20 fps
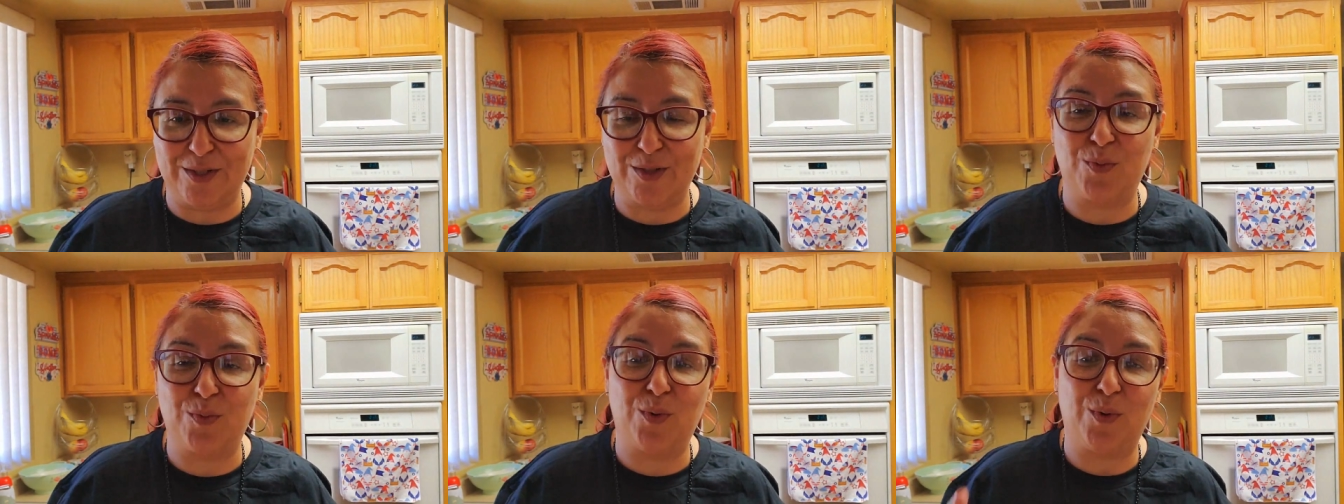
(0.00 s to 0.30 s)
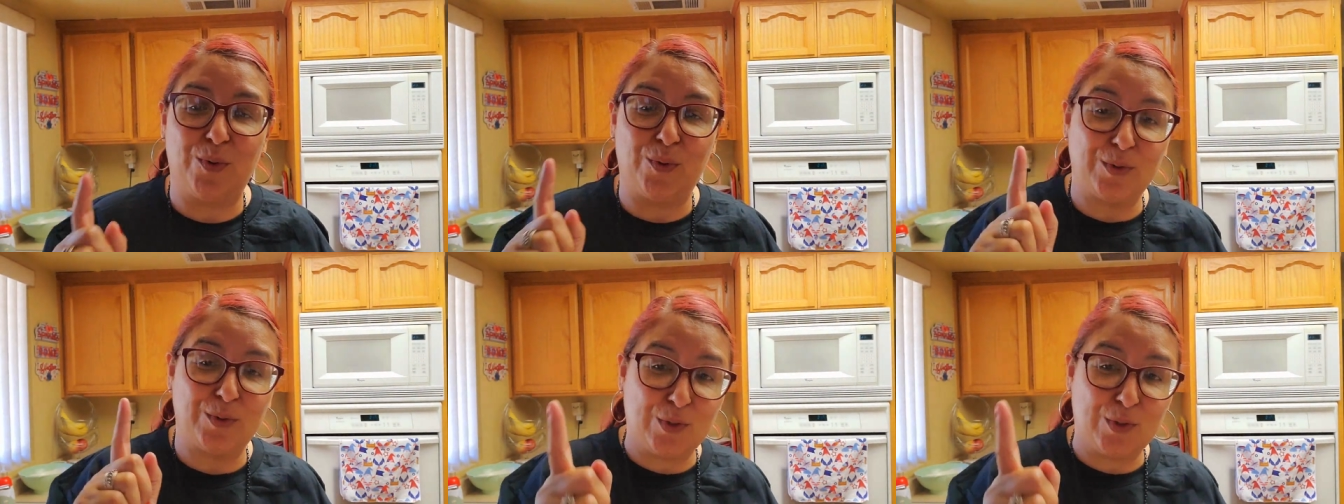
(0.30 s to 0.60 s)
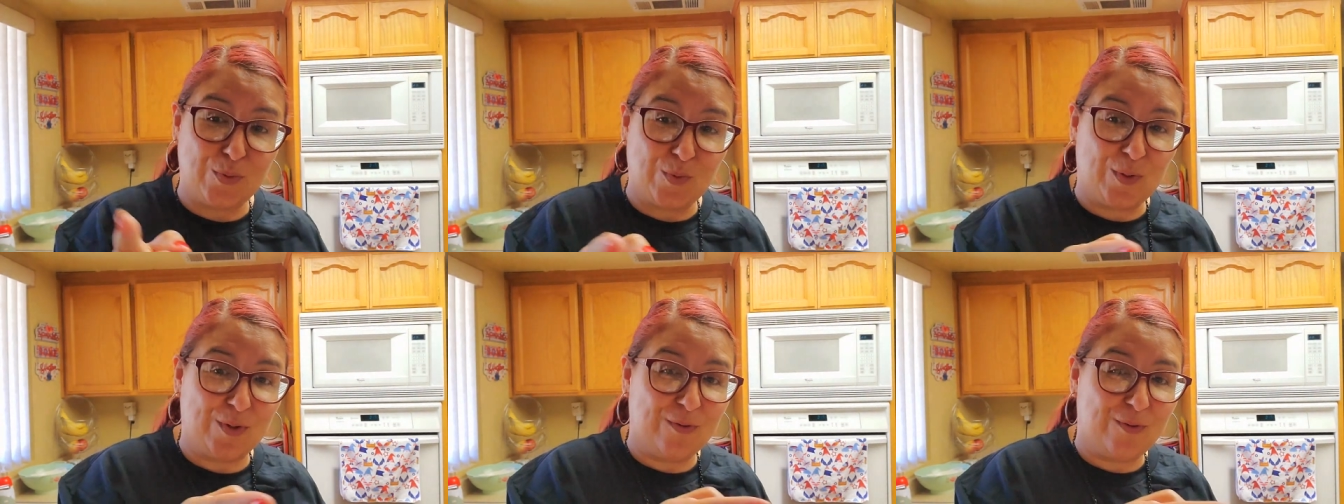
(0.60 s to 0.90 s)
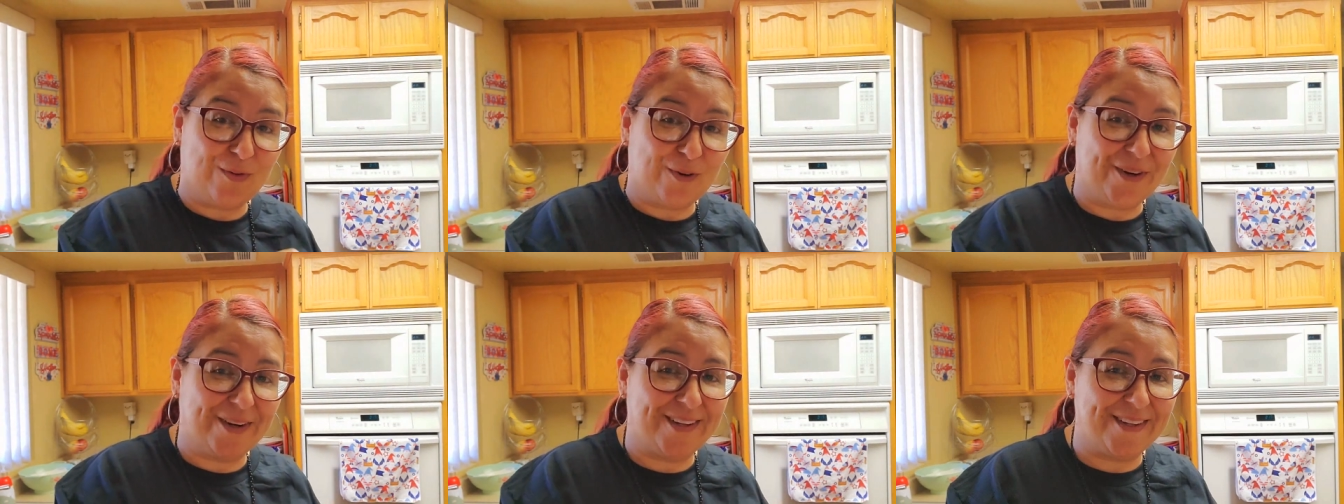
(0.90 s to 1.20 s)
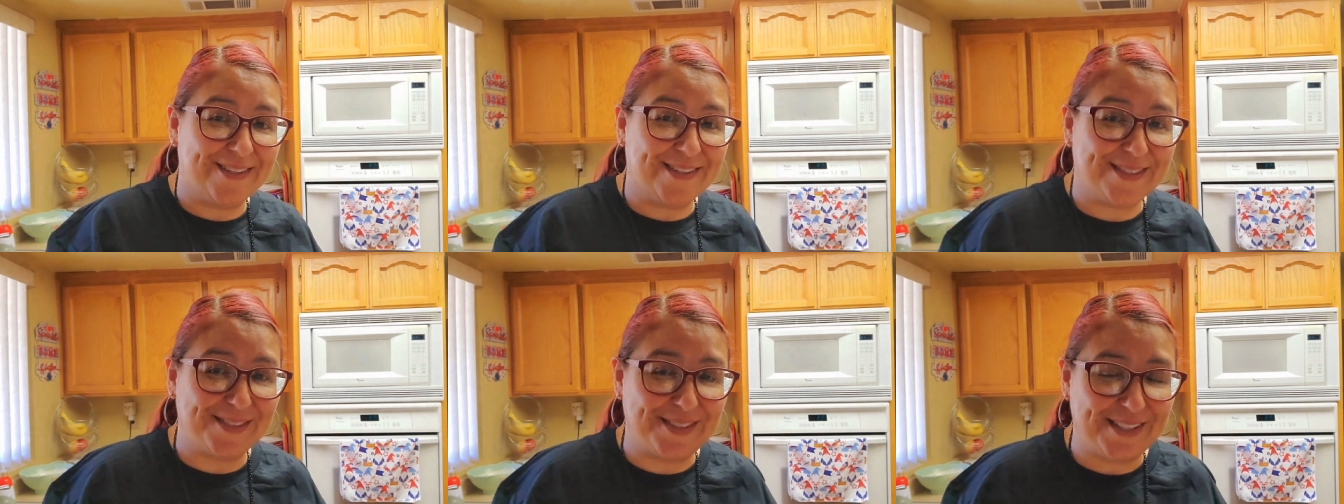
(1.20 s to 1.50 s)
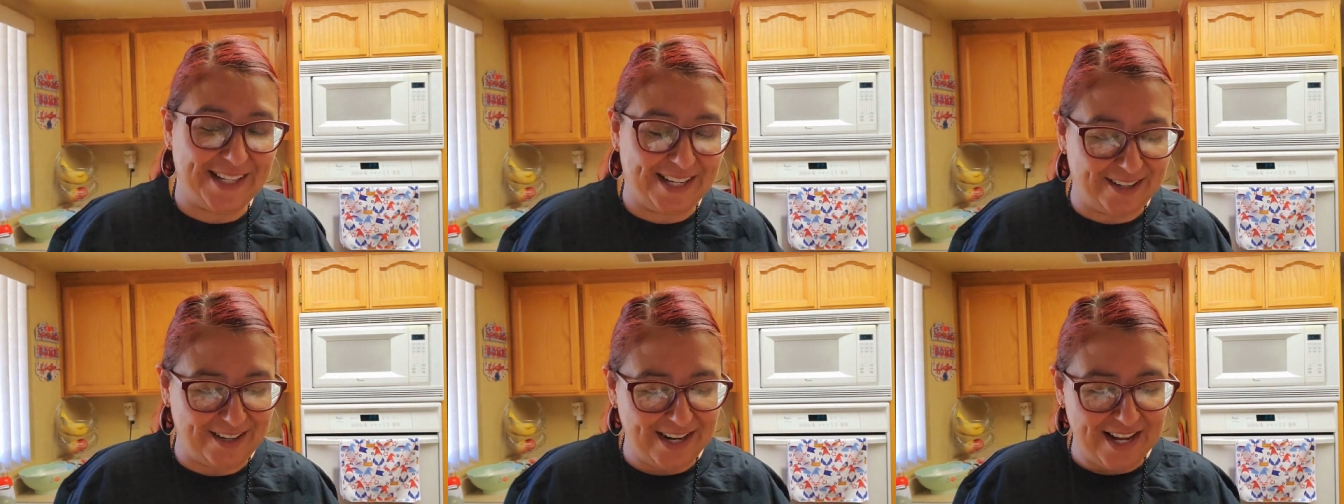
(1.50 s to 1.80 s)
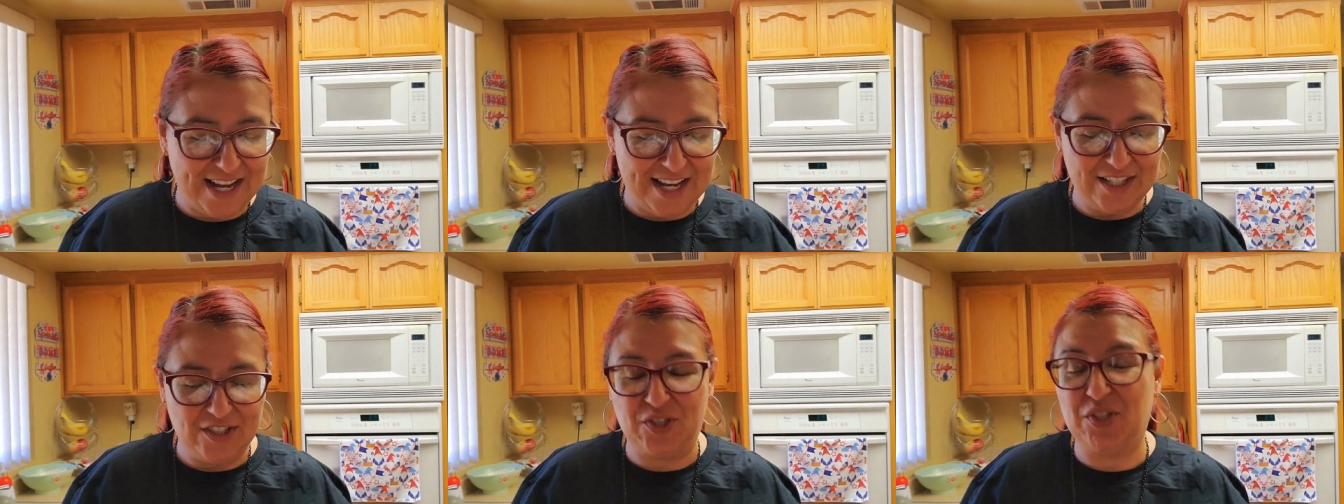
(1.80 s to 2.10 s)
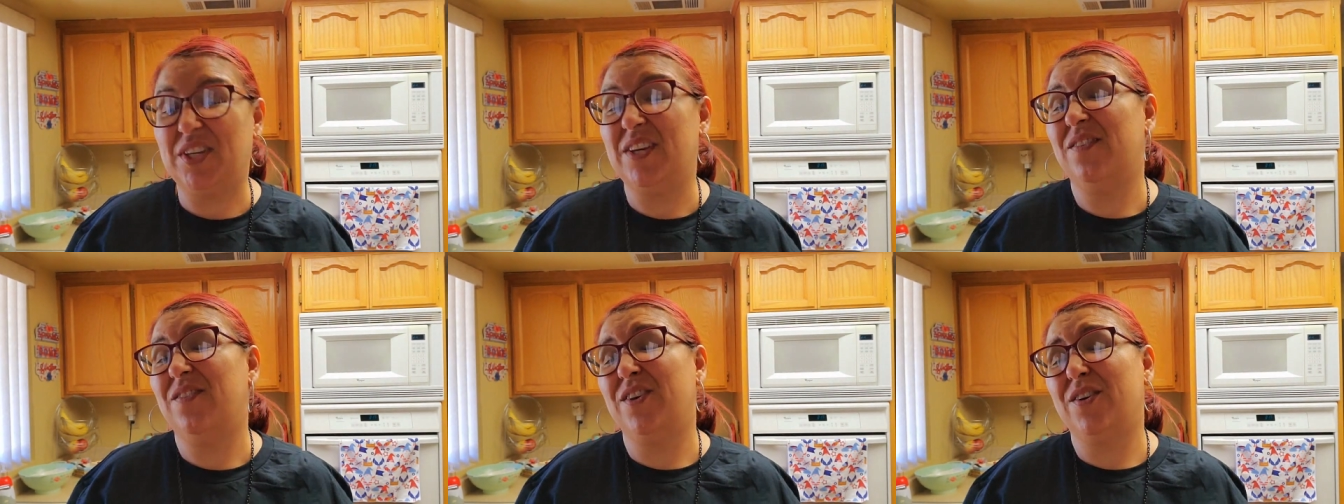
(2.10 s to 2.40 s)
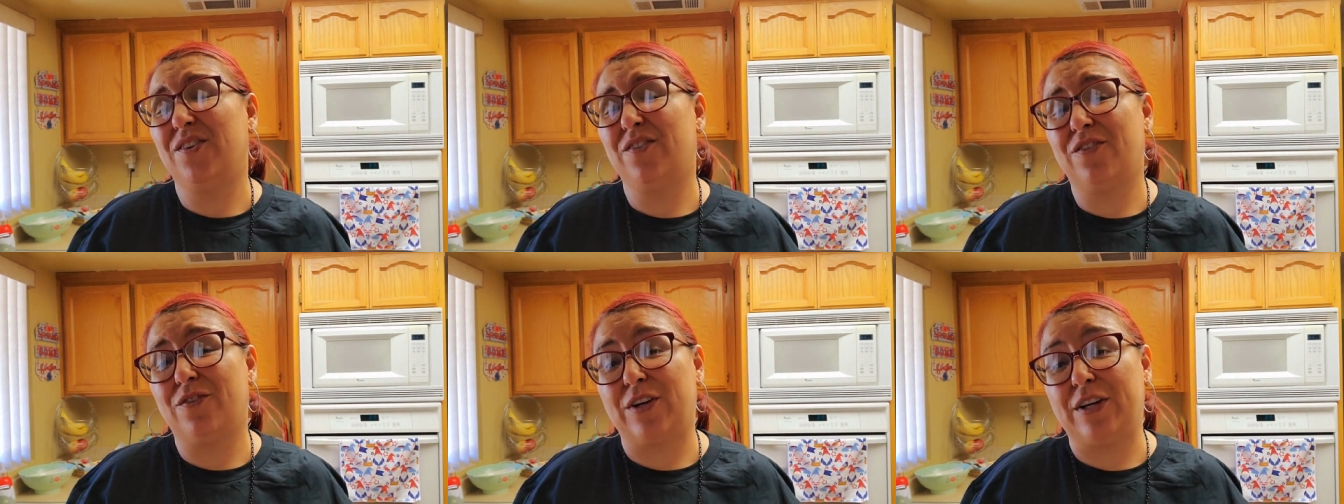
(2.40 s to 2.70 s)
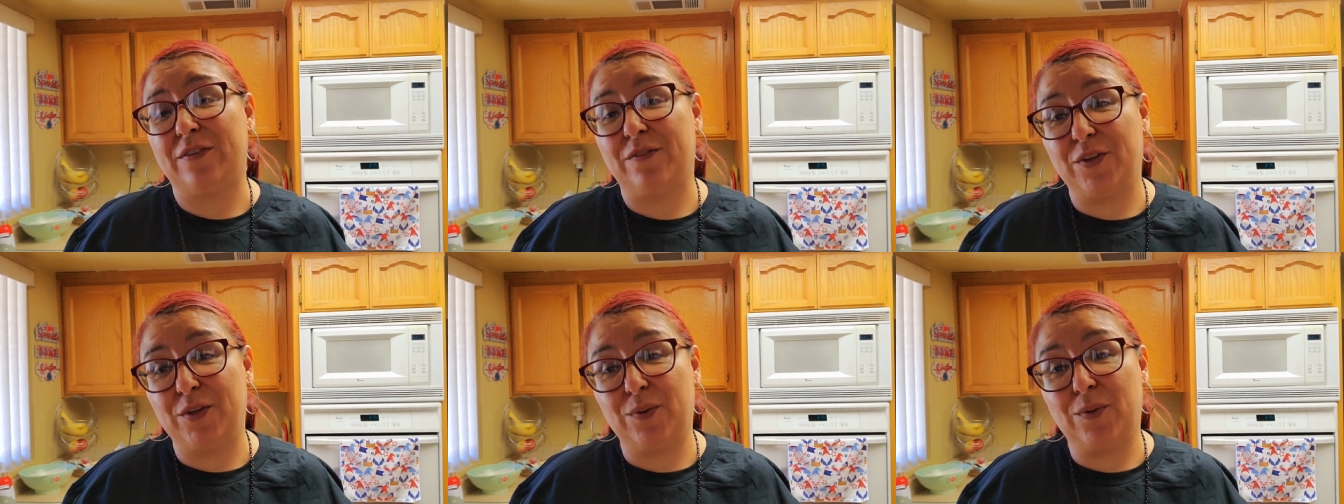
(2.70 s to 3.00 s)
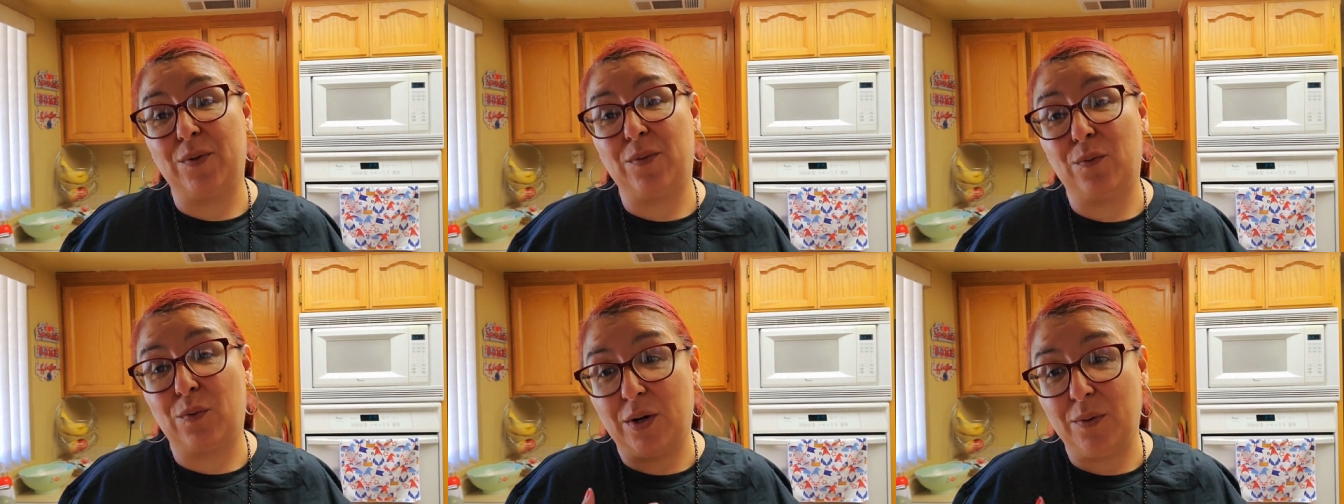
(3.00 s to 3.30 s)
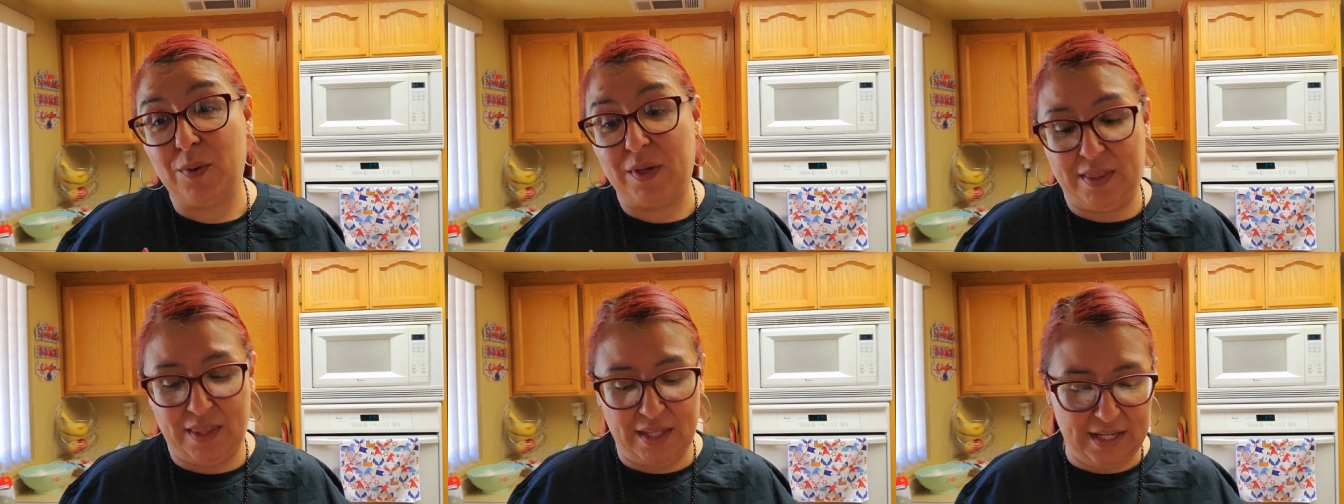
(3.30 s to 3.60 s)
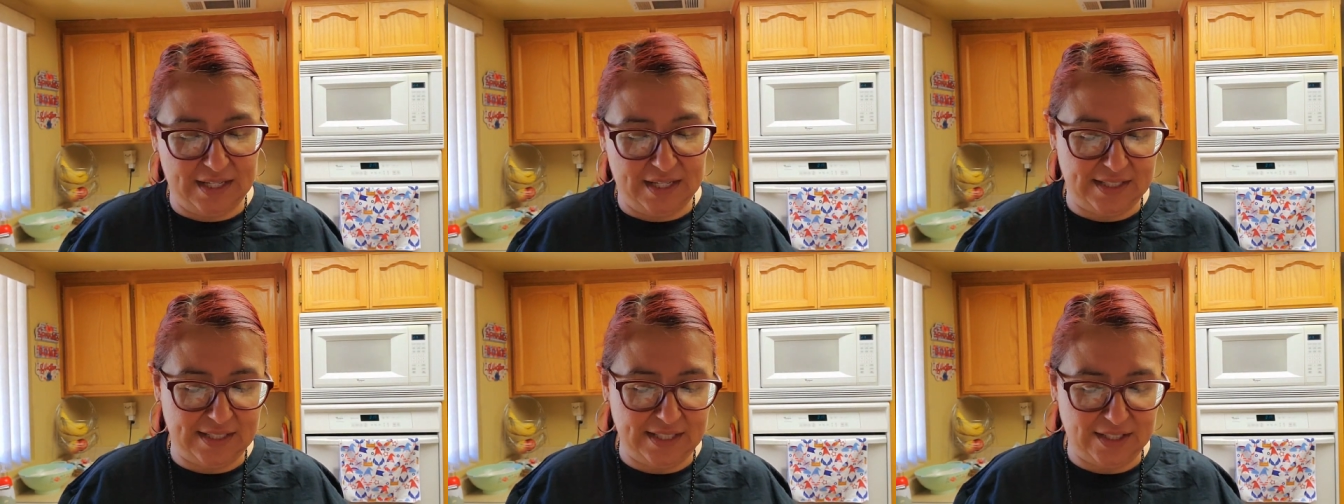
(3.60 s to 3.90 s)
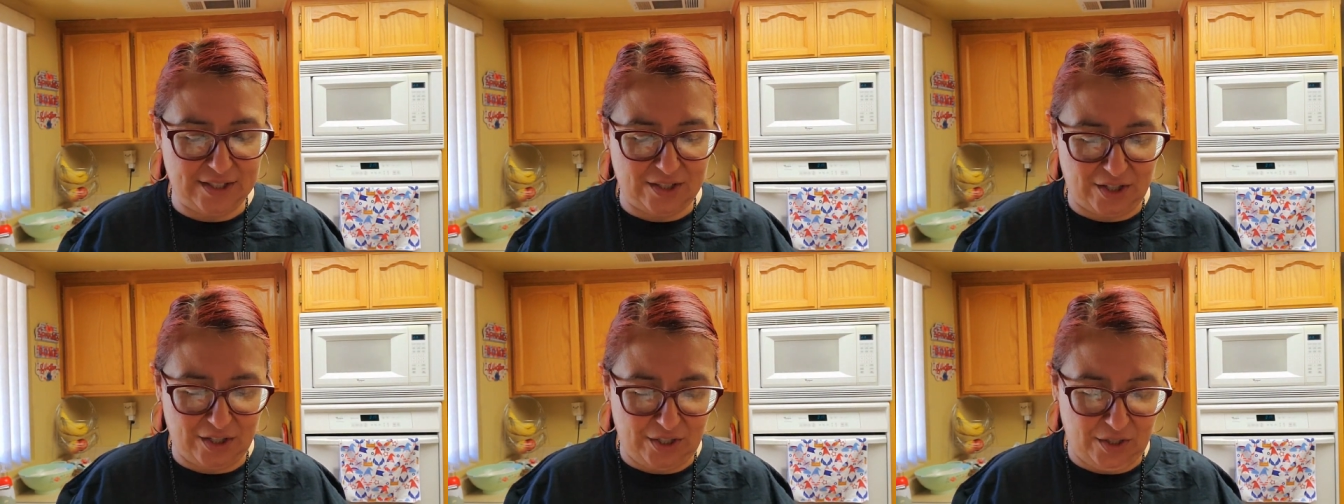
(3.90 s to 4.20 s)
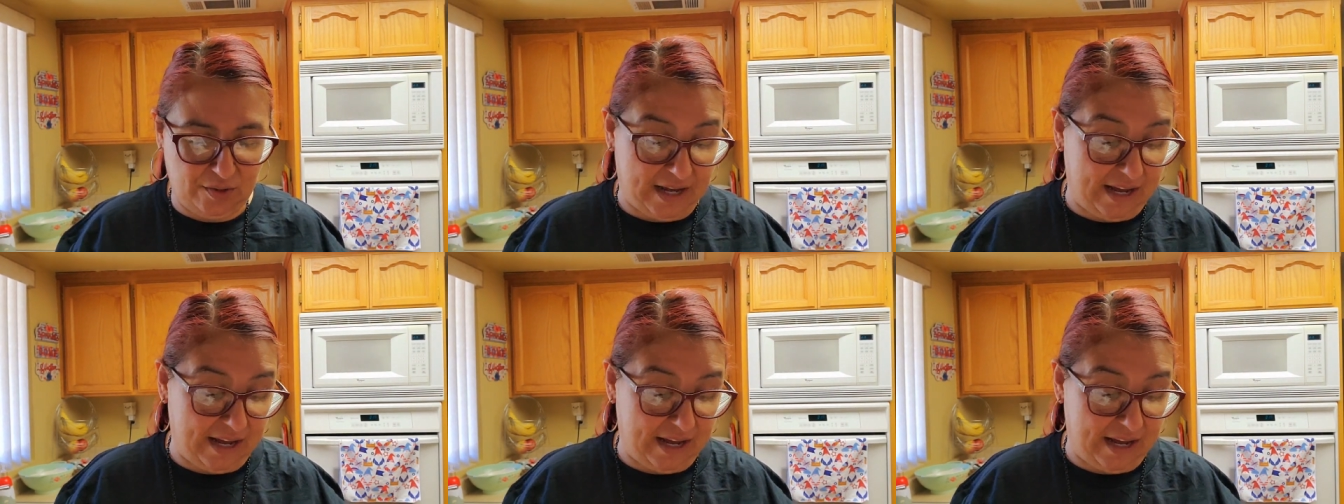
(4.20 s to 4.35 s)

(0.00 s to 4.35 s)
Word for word: so we'll do one for you soon here to give you a review of what we think, because these are new.